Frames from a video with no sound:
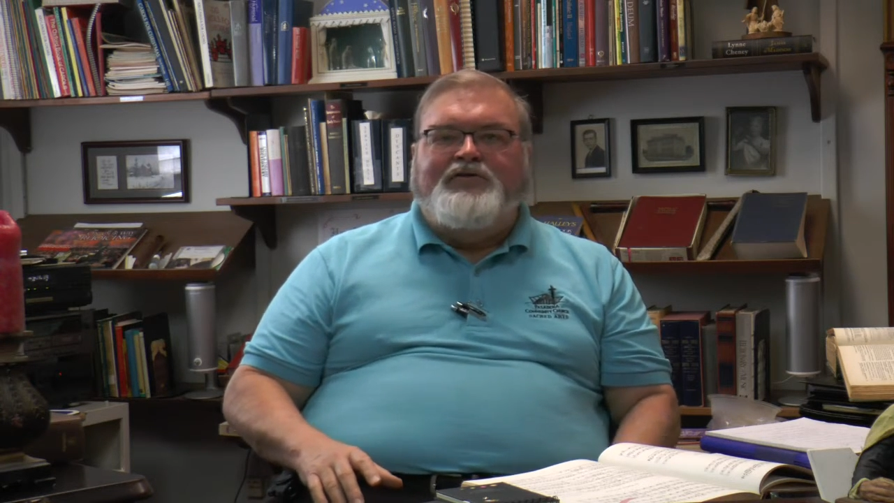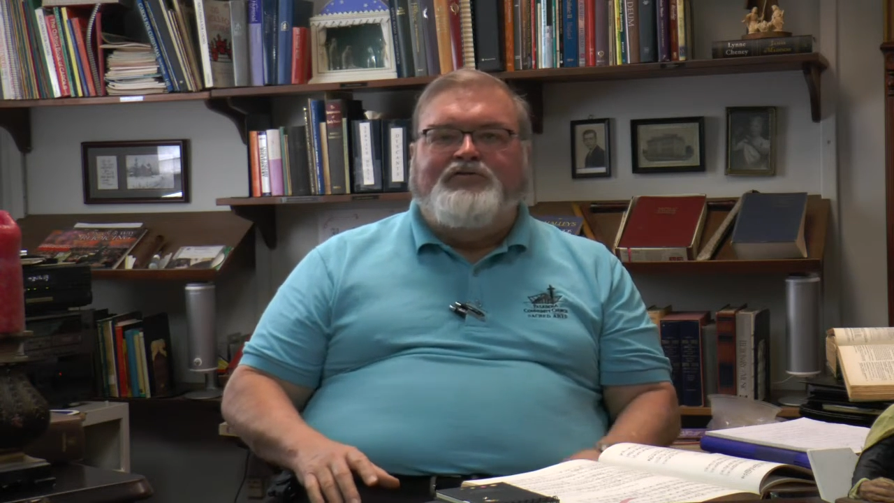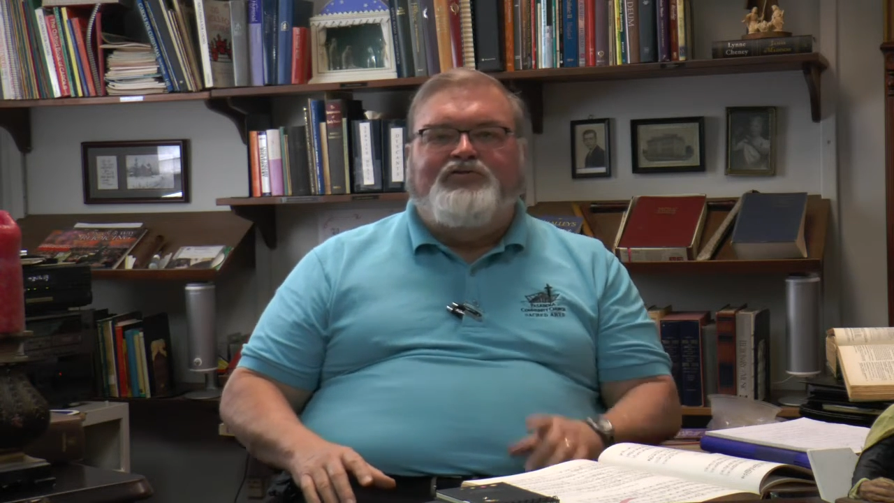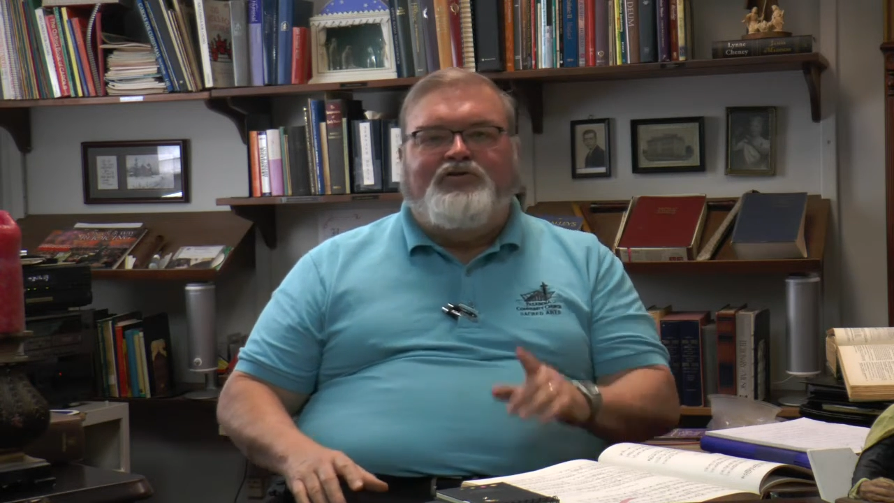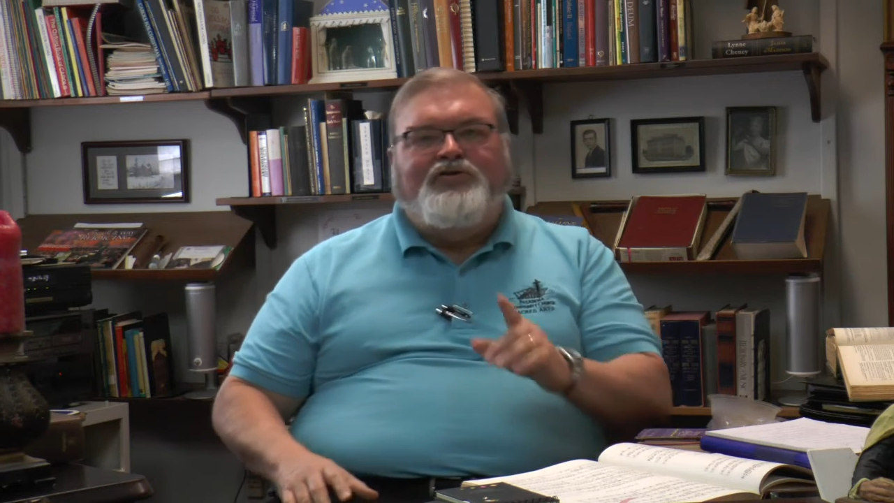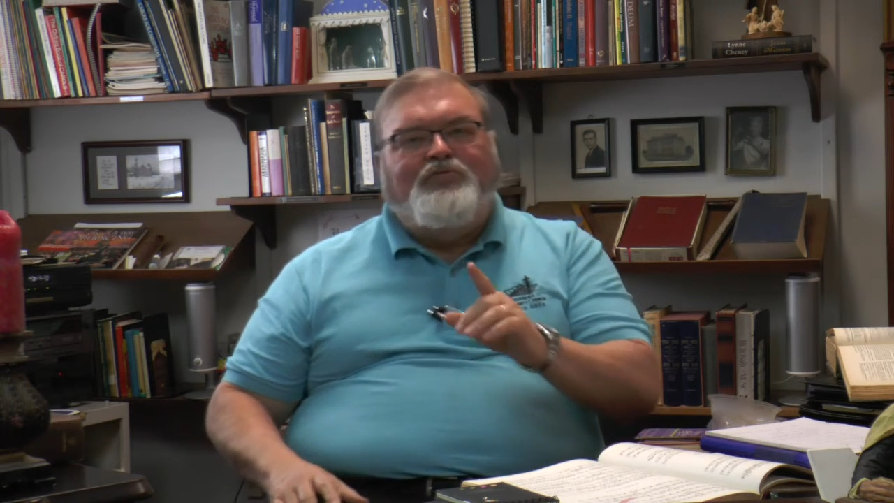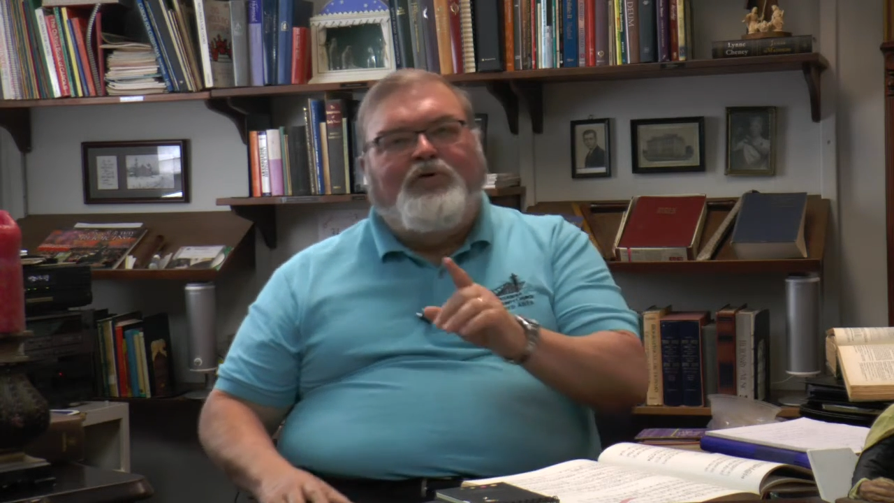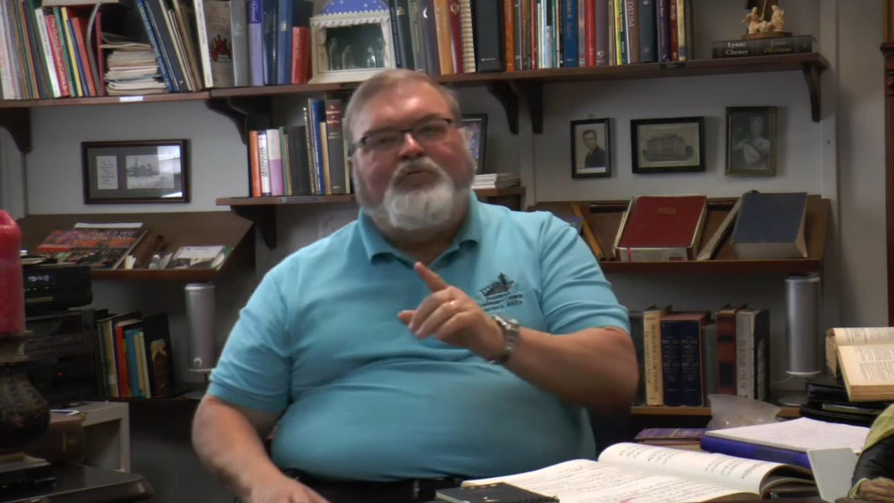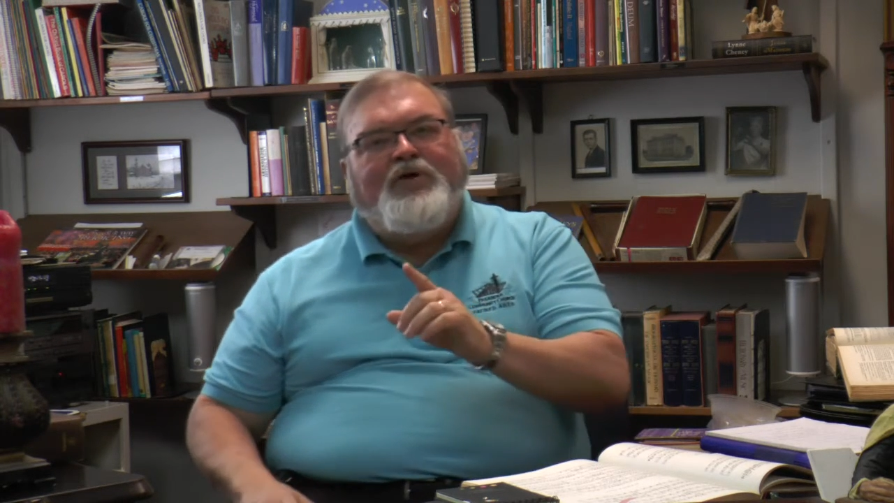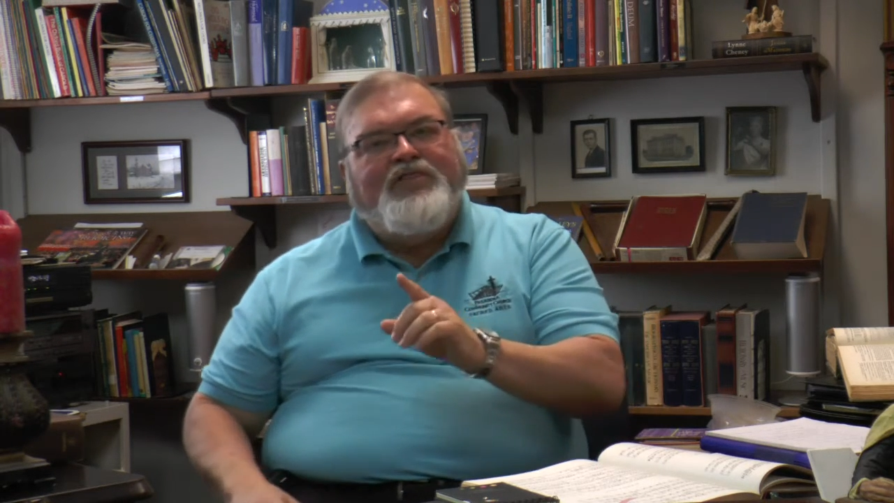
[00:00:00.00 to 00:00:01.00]
to show you
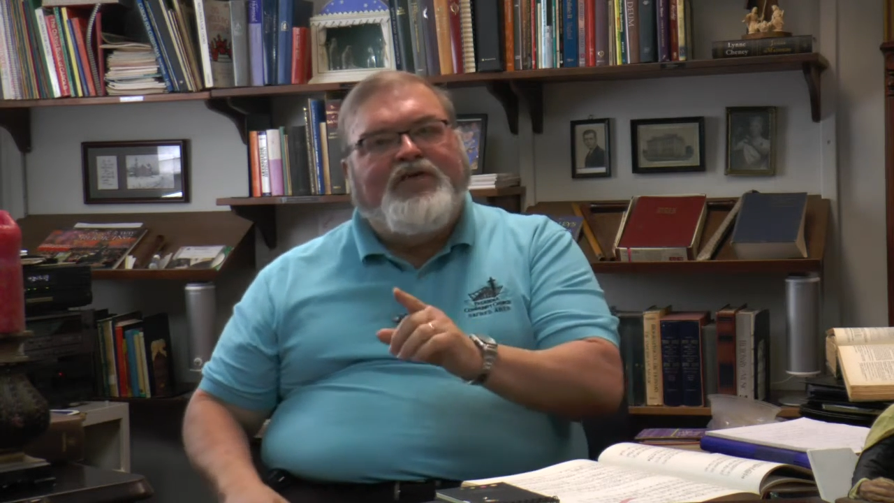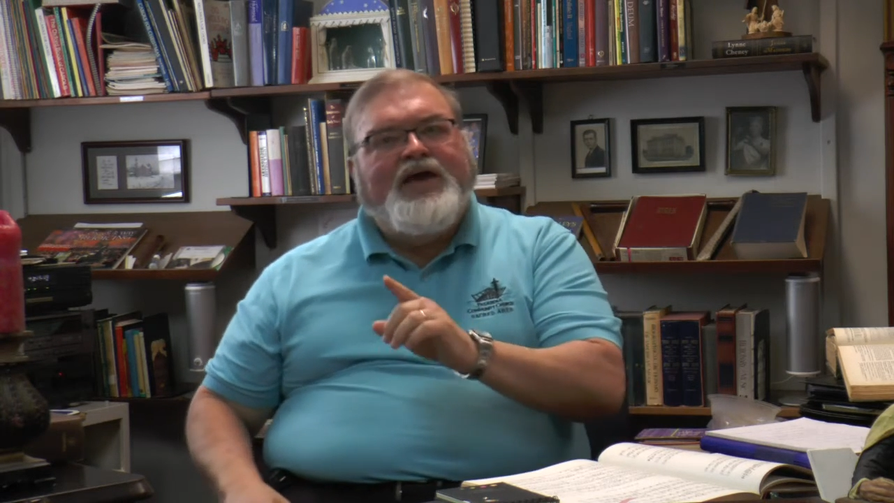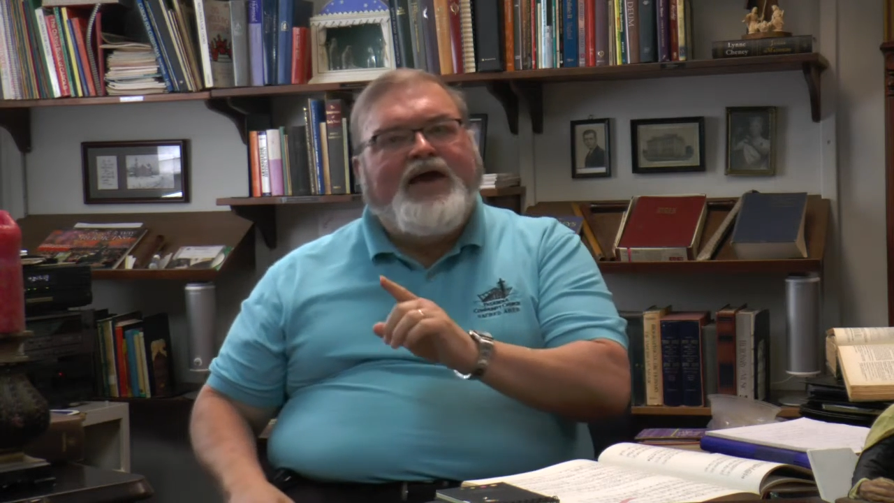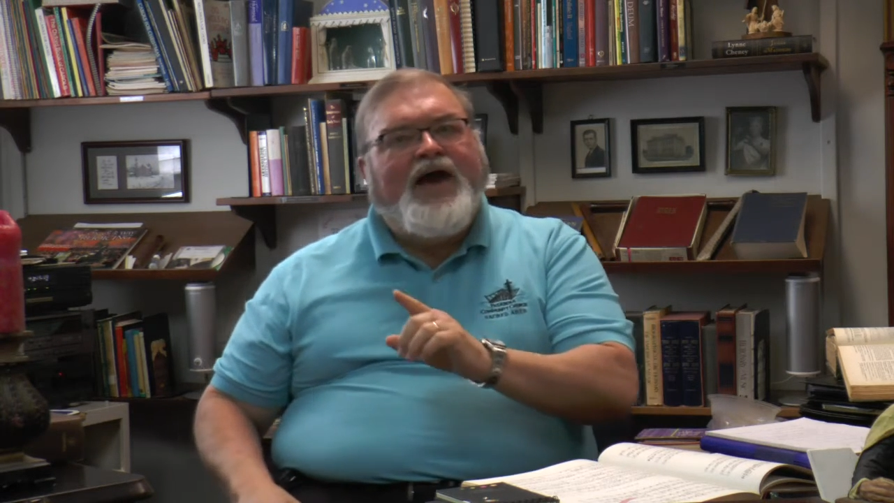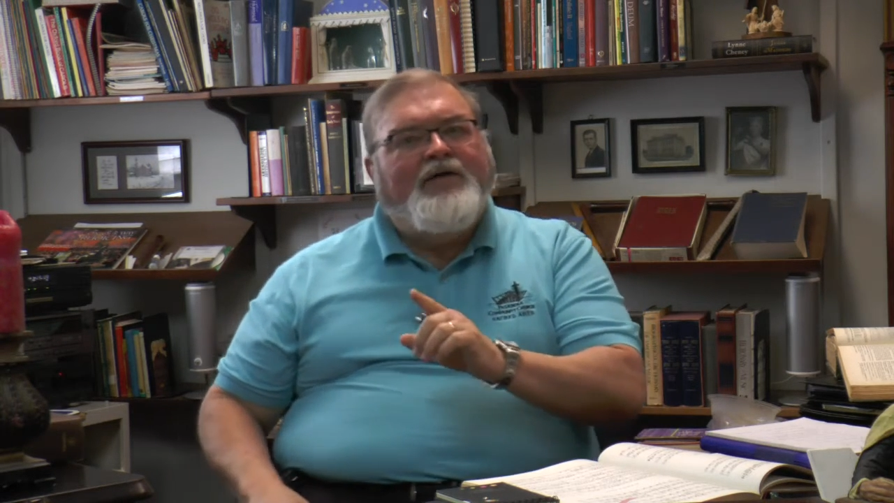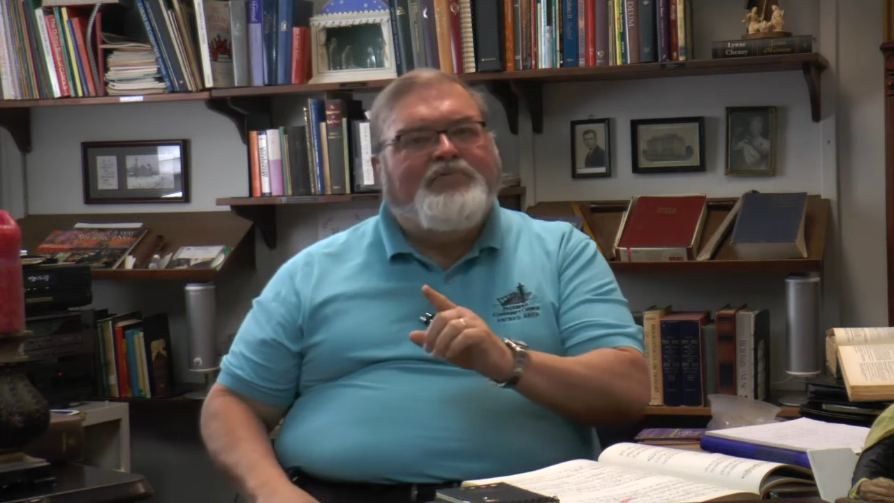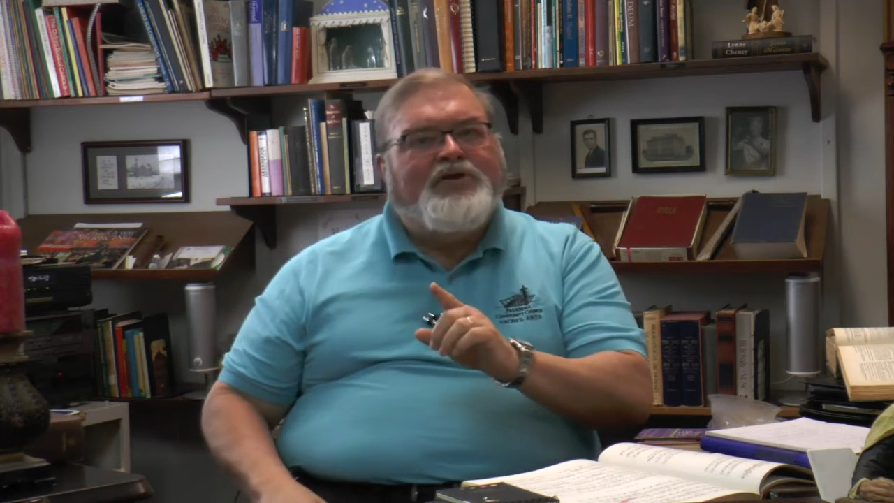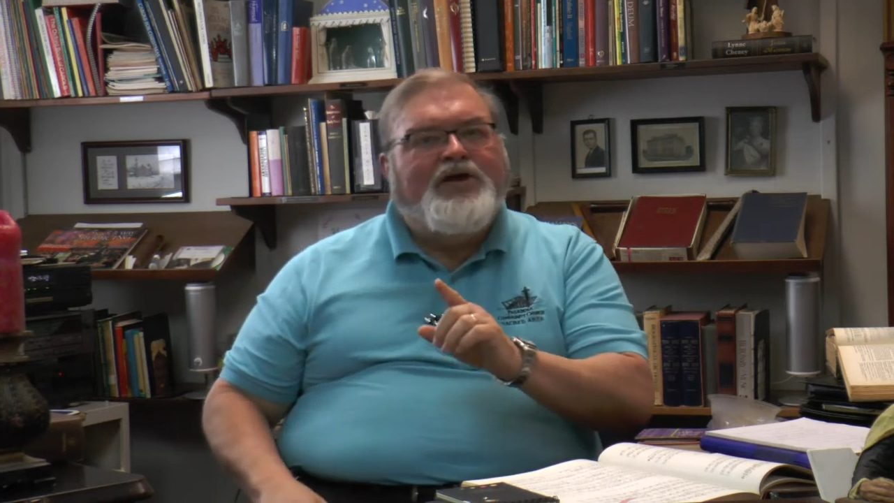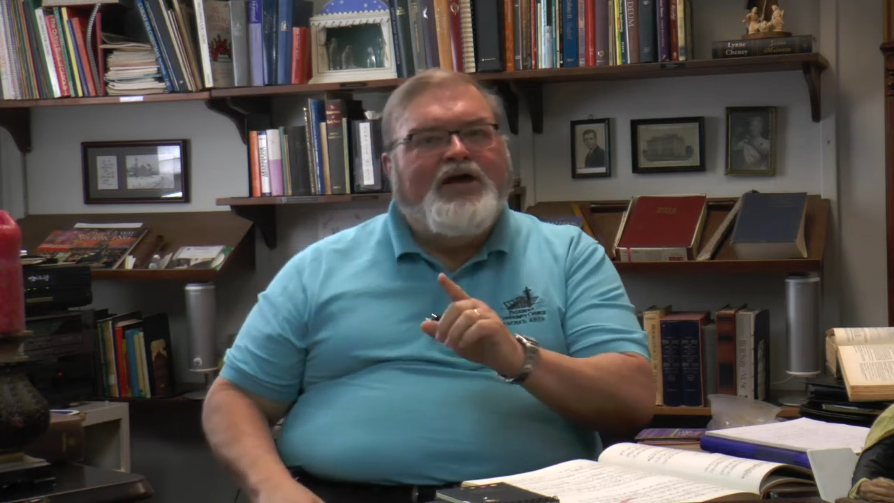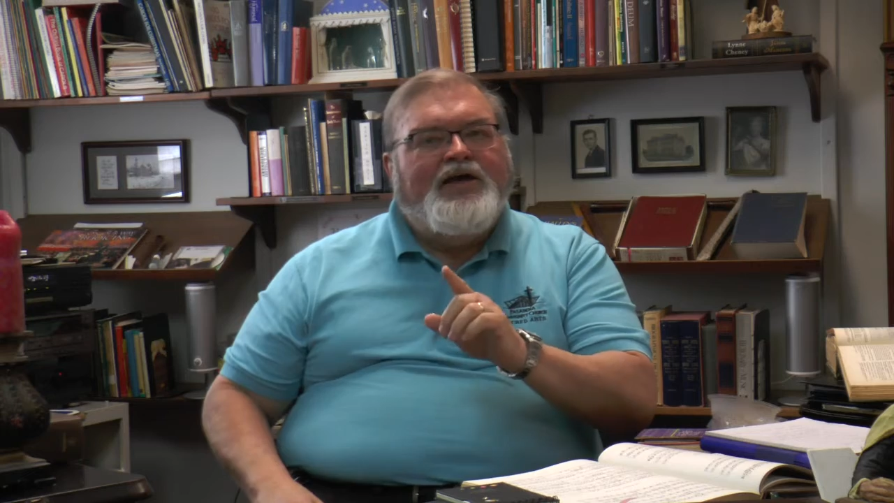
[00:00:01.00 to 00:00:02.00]
what we think
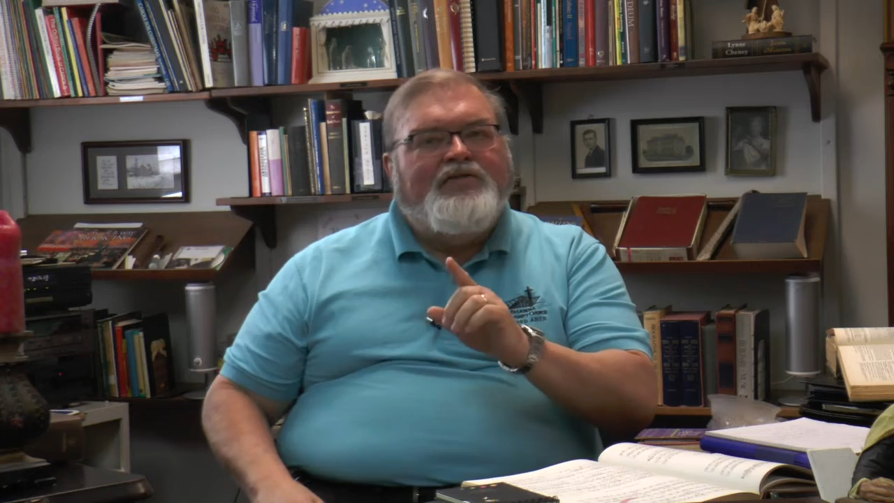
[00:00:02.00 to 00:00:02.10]
happened